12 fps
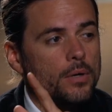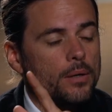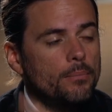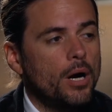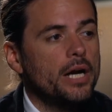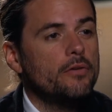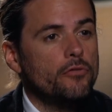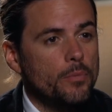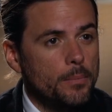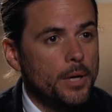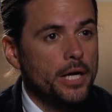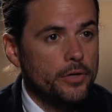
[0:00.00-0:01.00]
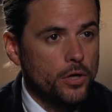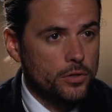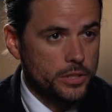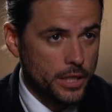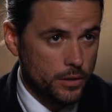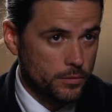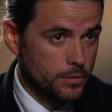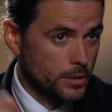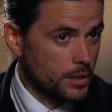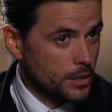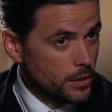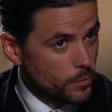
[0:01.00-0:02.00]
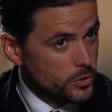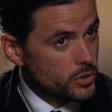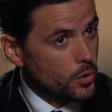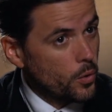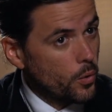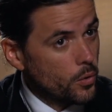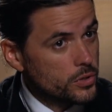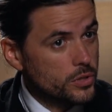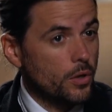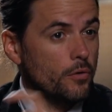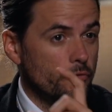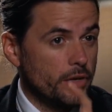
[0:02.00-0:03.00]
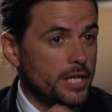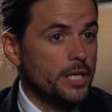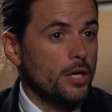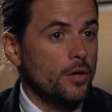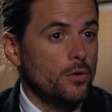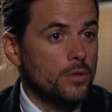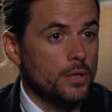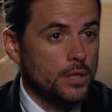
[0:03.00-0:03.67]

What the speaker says: migrant from a migrant hotel was caught on video